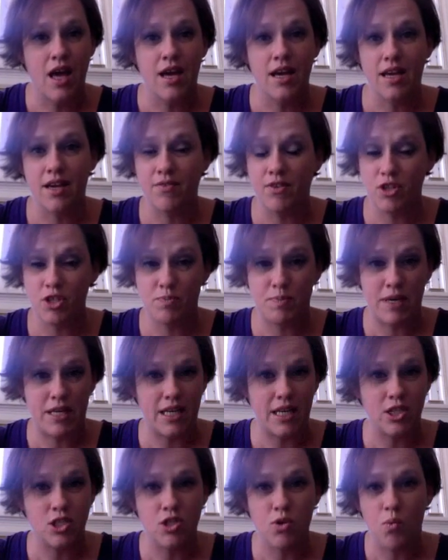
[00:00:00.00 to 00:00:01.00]
If you're
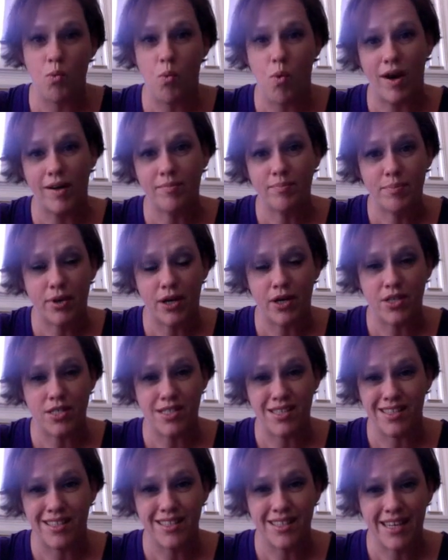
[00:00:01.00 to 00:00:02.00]
speaking to one
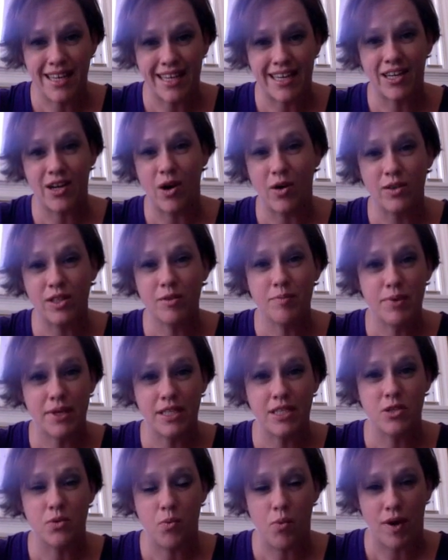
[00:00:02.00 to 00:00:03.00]
person, it can only be
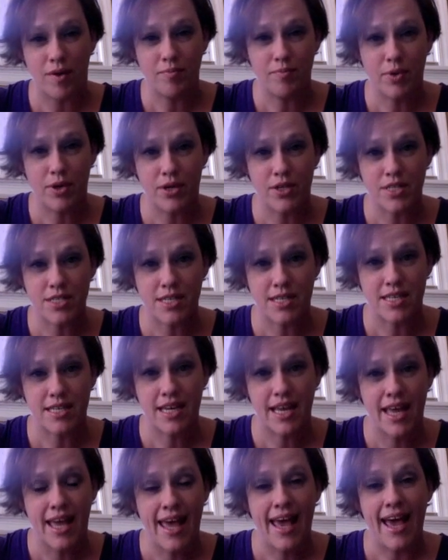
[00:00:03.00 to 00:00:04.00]
to one person,
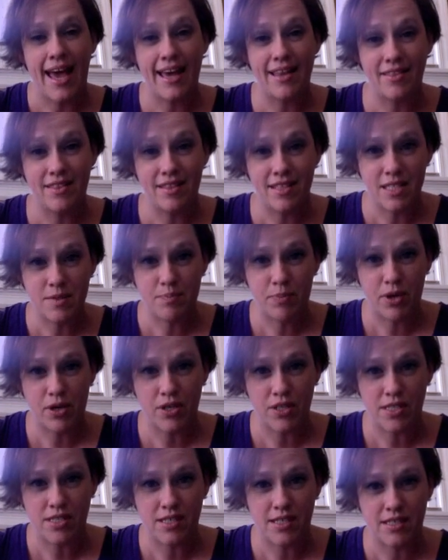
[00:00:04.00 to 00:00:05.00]
and this
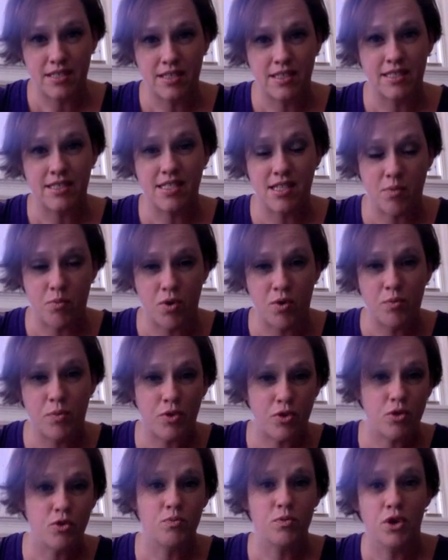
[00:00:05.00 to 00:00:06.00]
person is someone
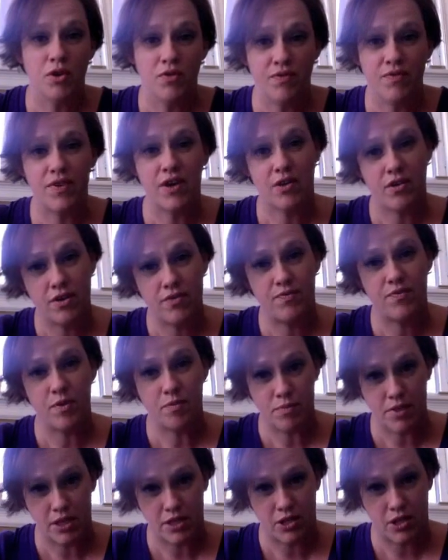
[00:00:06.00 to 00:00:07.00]
with whom you're very
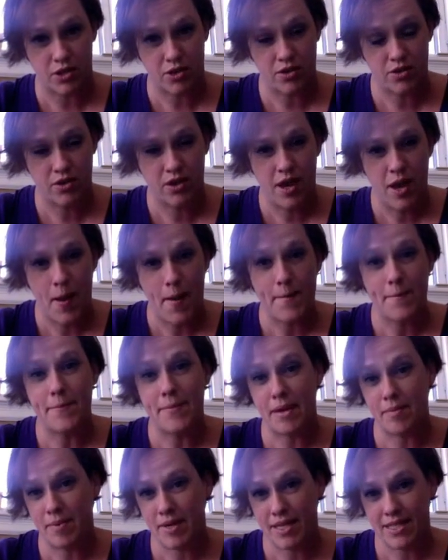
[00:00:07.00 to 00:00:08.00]
familiar.
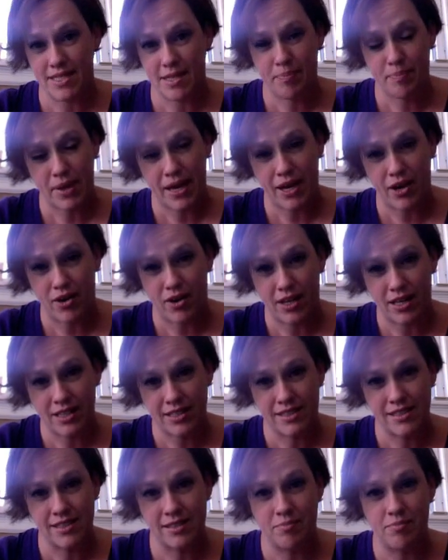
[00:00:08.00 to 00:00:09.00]
Maybe it's a
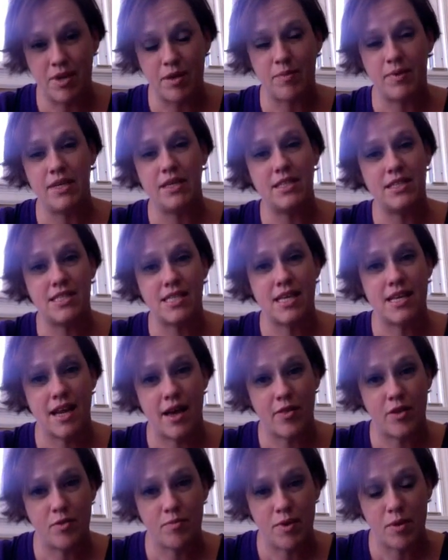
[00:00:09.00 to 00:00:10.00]
parent, maybe it's
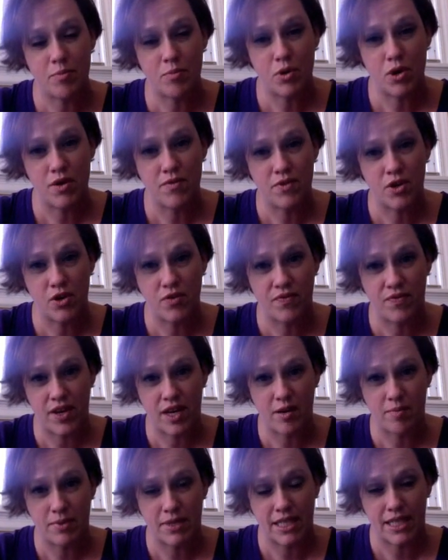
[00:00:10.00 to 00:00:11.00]
another member of your
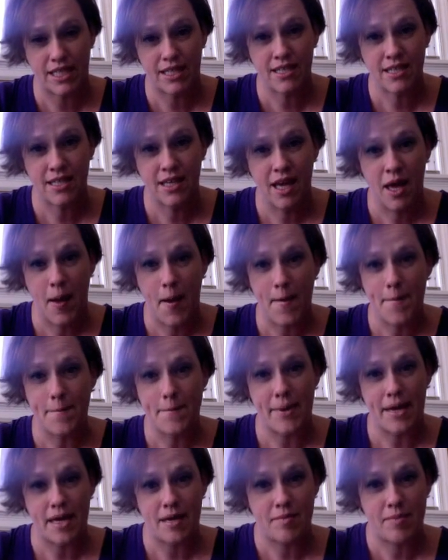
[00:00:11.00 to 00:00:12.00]
family,
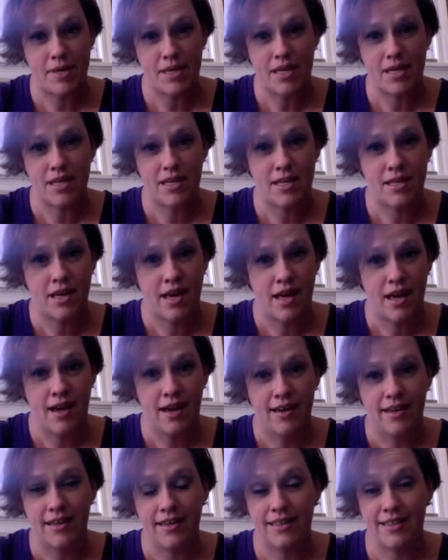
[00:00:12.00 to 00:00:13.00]
maybe
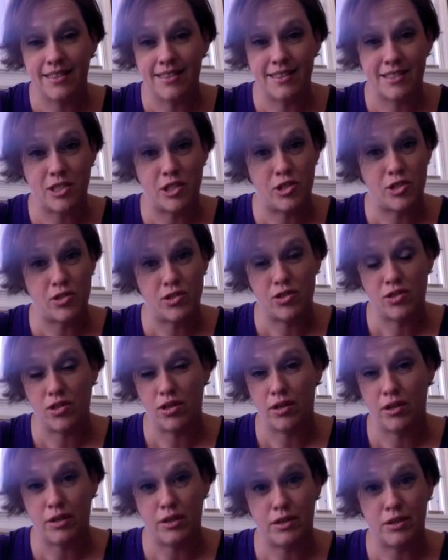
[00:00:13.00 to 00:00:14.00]
it's
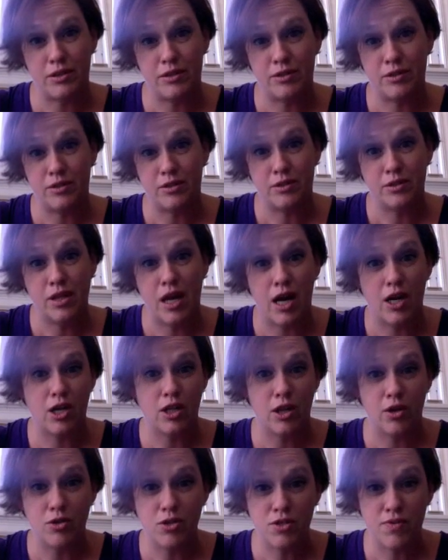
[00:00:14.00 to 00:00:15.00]
a
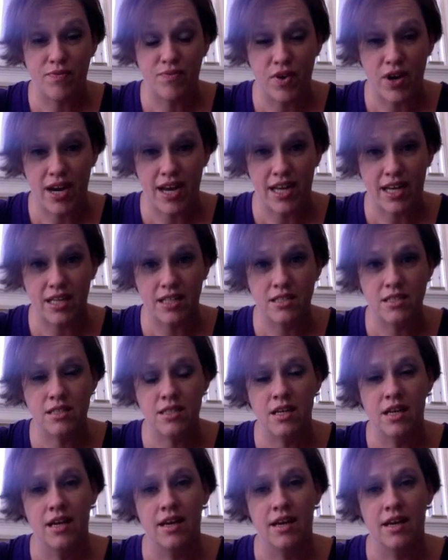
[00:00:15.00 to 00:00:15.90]
close friend,